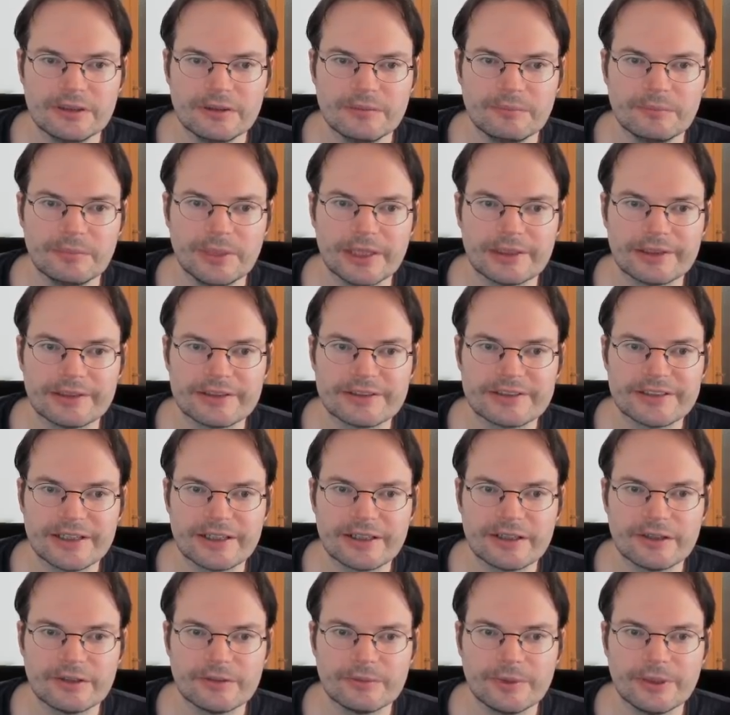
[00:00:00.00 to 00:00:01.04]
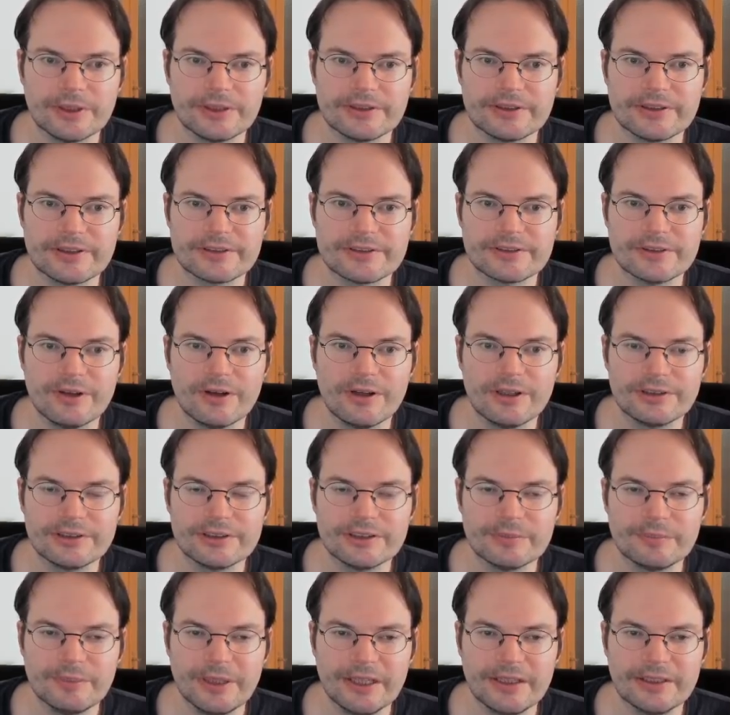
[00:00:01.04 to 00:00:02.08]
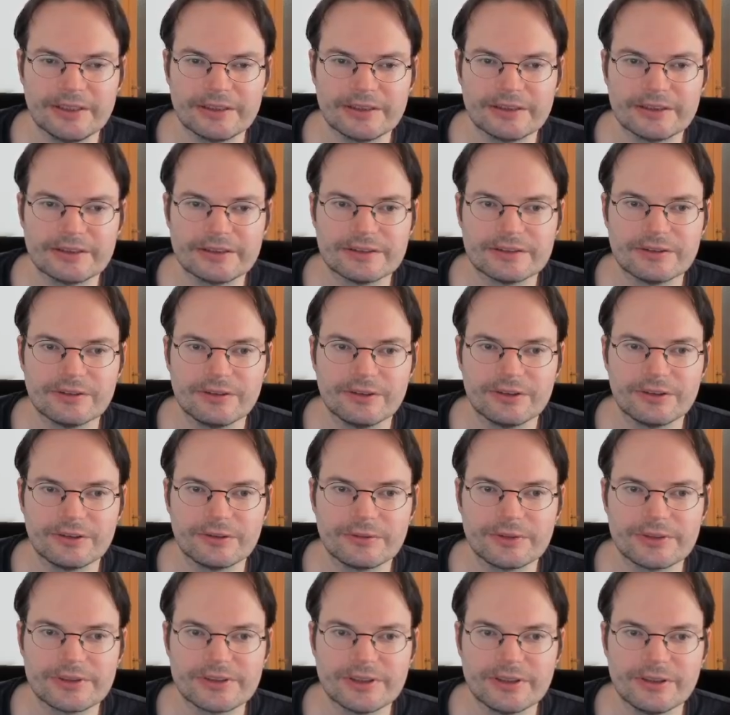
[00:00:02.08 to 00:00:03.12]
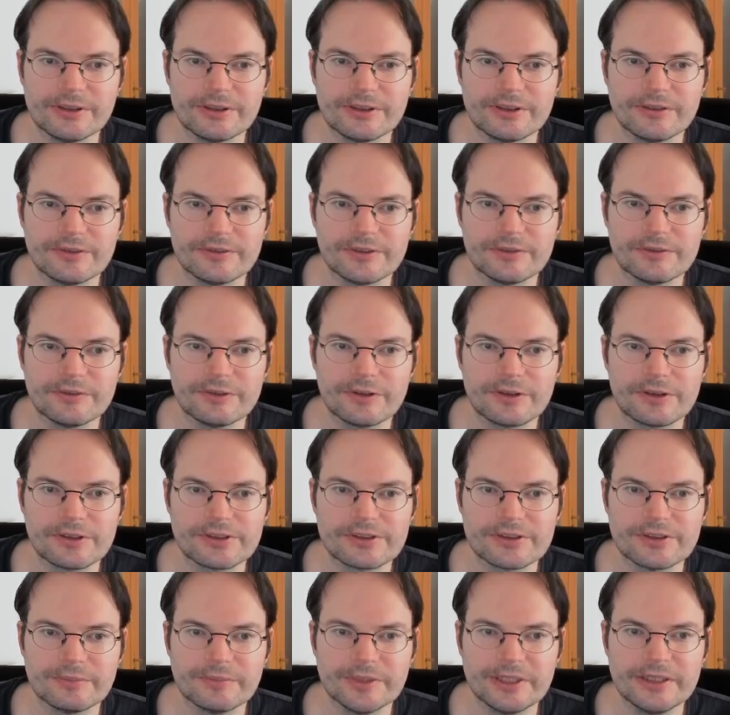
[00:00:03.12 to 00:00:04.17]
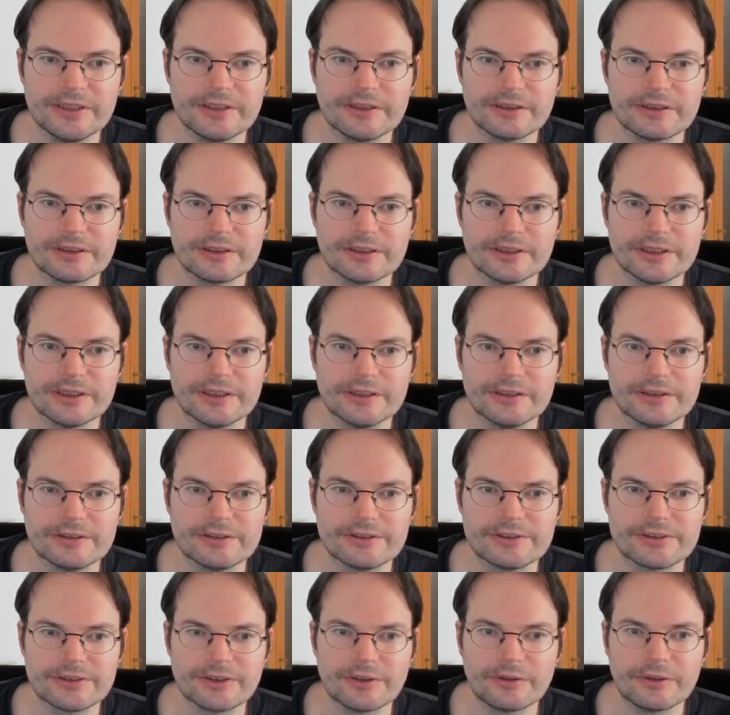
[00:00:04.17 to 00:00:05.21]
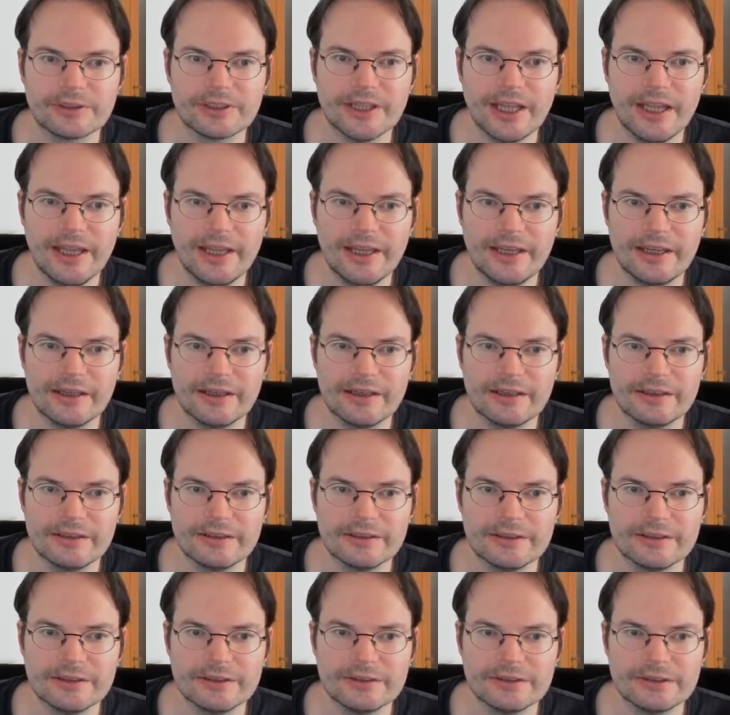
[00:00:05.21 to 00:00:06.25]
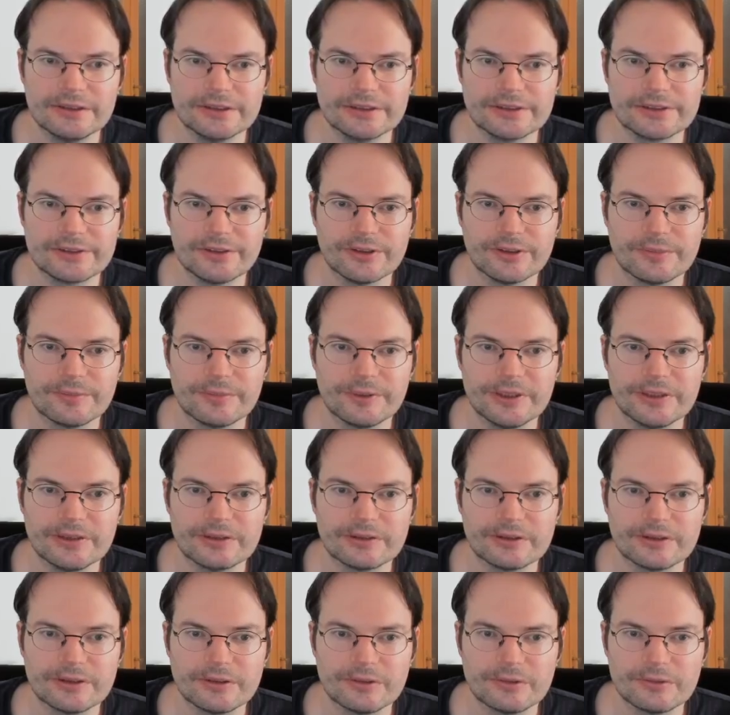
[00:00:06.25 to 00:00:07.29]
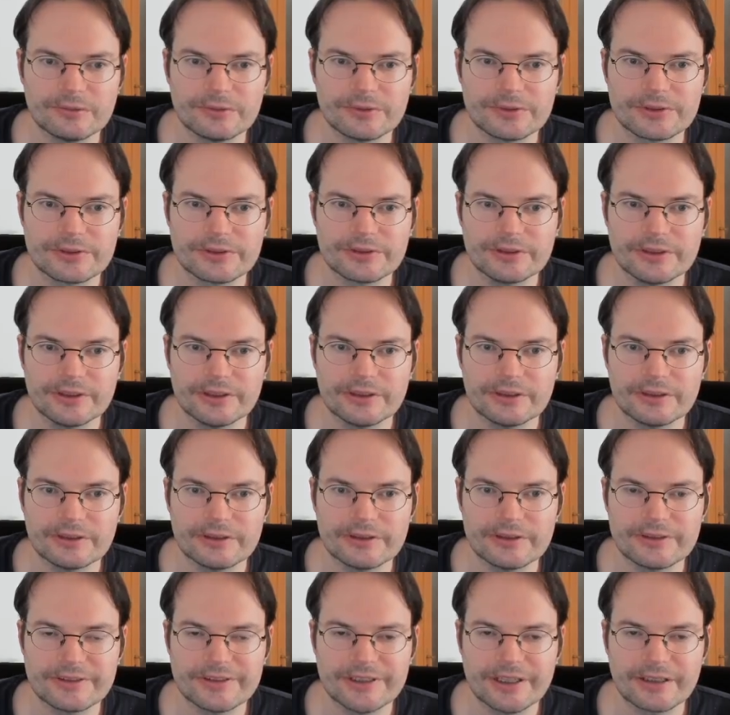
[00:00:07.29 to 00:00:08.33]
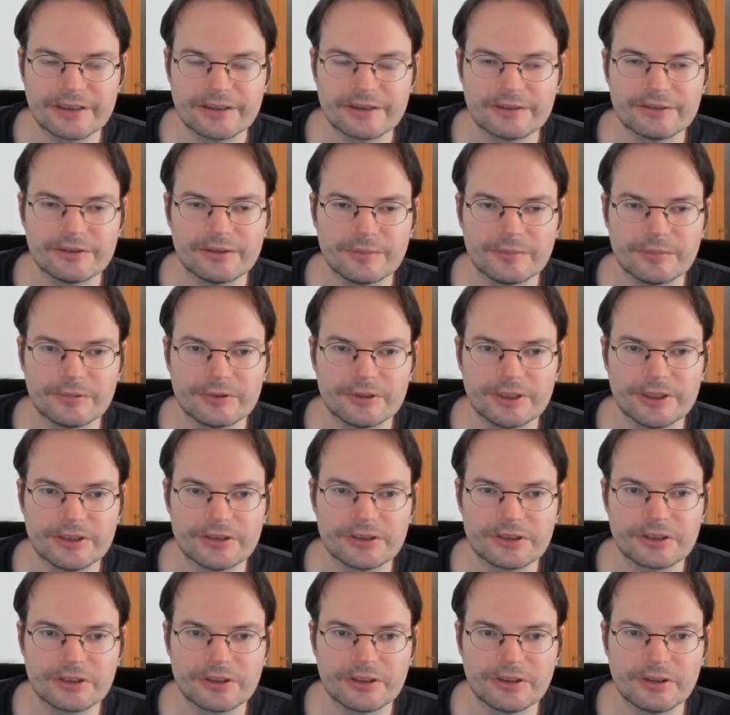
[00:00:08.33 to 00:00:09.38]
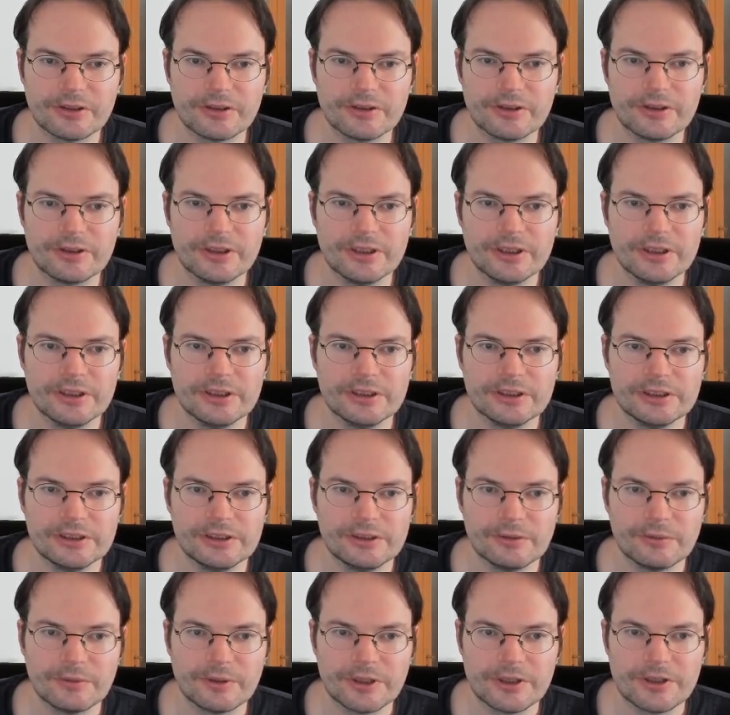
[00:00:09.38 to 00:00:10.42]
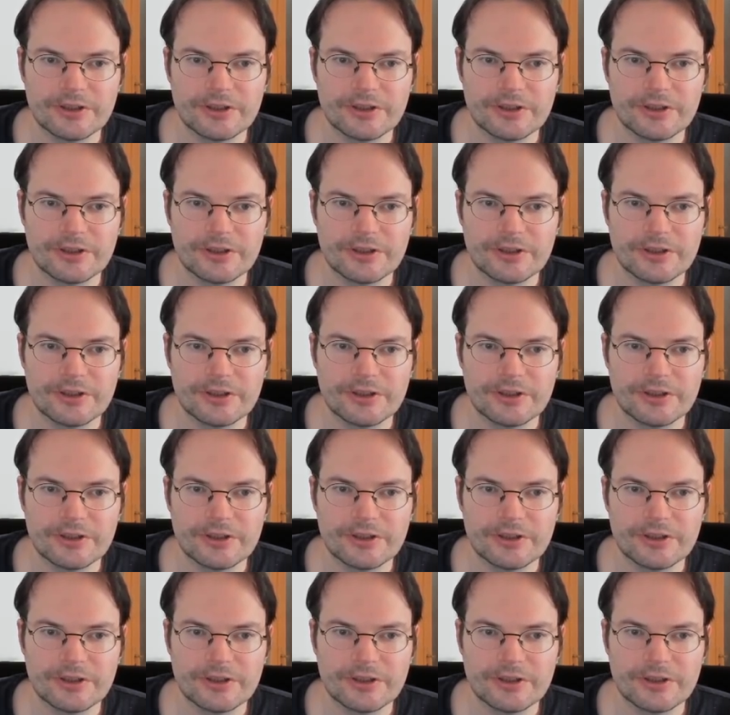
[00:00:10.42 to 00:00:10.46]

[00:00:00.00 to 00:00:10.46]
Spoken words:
but the second one does not depend on the result of the first immediately. So the A is not being used in the second operation here. We are